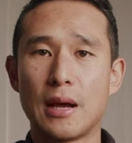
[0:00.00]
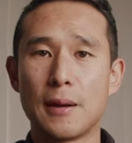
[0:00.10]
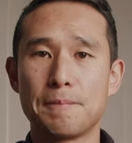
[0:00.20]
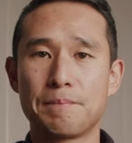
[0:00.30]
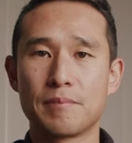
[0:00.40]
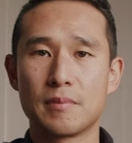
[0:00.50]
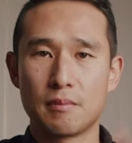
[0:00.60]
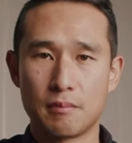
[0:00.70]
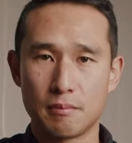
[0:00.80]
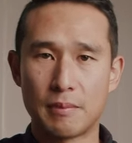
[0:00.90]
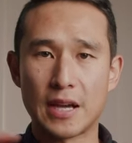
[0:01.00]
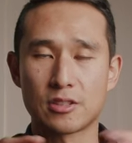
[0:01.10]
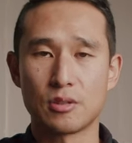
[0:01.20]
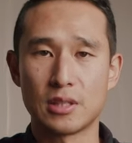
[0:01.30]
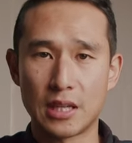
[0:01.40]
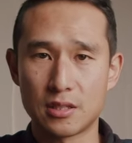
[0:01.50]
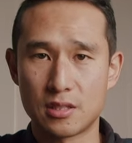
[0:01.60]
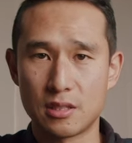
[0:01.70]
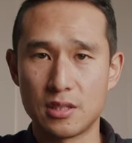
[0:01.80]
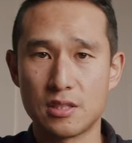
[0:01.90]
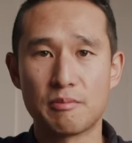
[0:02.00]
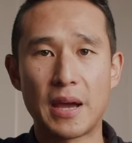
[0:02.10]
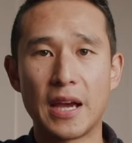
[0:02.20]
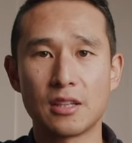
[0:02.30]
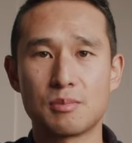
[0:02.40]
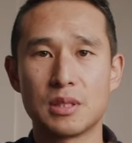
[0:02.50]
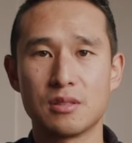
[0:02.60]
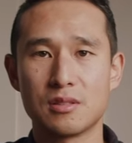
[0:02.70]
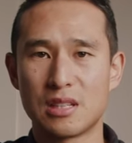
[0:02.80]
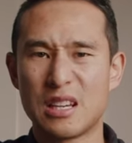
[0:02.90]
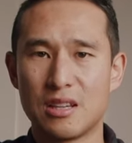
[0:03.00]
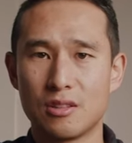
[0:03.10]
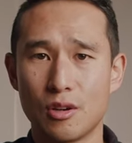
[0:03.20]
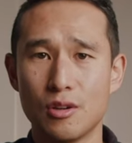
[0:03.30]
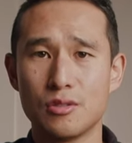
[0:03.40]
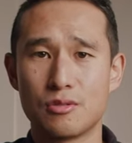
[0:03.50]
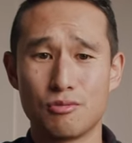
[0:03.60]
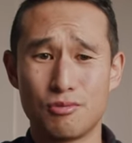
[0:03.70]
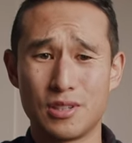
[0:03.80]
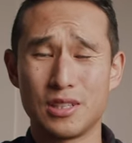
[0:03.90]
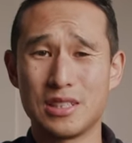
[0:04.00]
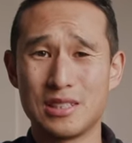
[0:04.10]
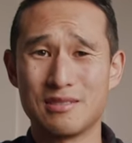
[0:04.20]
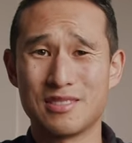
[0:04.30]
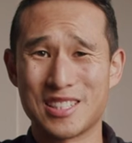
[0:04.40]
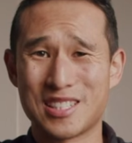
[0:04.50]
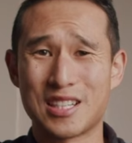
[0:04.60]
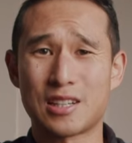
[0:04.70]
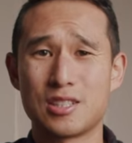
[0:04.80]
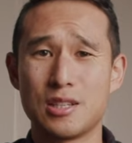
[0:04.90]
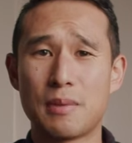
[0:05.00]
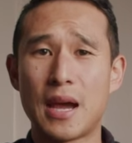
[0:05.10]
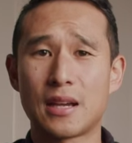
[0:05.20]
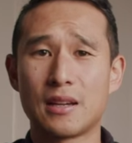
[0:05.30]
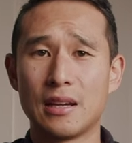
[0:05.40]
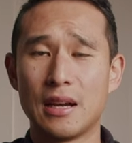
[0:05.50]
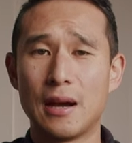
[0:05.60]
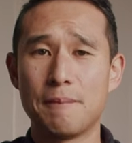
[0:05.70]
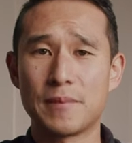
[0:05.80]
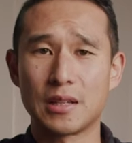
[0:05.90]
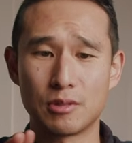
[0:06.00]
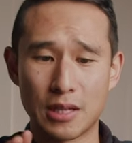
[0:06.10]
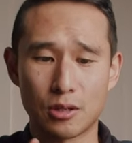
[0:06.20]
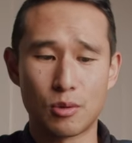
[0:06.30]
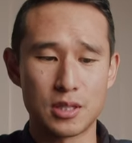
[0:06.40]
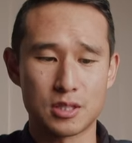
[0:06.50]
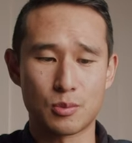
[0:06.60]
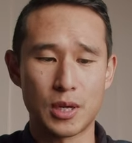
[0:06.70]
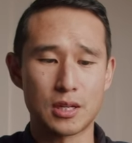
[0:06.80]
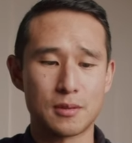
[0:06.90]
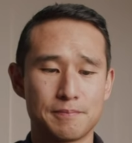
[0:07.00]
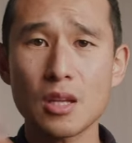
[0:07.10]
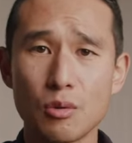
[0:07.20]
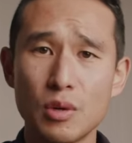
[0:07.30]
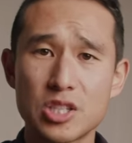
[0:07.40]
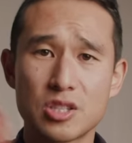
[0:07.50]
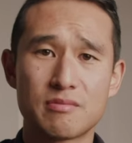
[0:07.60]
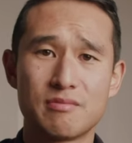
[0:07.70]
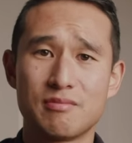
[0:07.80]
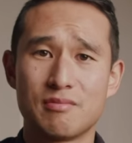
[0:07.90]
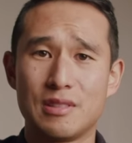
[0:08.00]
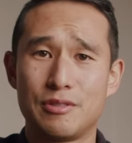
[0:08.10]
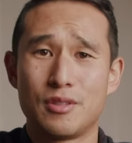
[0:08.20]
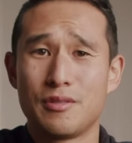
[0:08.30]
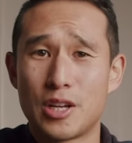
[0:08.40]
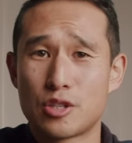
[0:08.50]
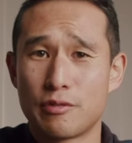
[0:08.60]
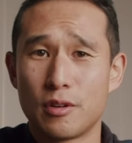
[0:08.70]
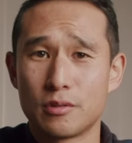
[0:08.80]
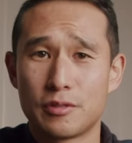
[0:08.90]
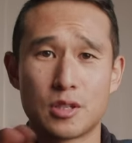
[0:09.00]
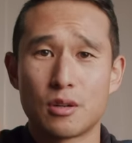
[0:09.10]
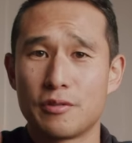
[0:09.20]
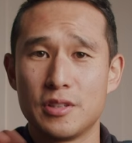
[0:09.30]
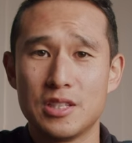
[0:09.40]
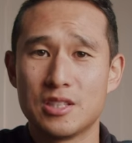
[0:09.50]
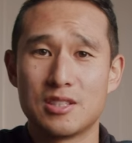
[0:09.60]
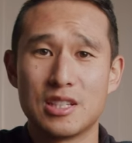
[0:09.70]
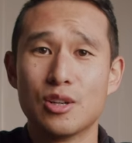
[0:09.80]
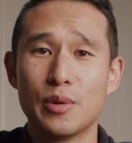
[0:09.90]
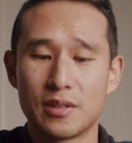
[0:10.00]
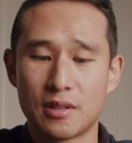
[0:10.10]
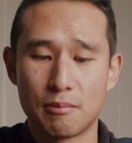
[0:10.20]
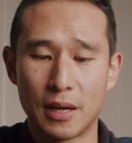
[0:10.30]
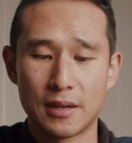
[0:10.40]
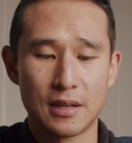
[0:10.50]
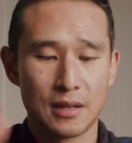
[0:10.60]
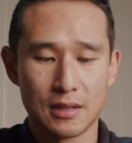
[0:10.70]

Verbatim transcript: um, backs on the other series of bags because those really just stuck to your back um, and could get quite sweaty, which if you're an adventure ph photographer, you just deal with, but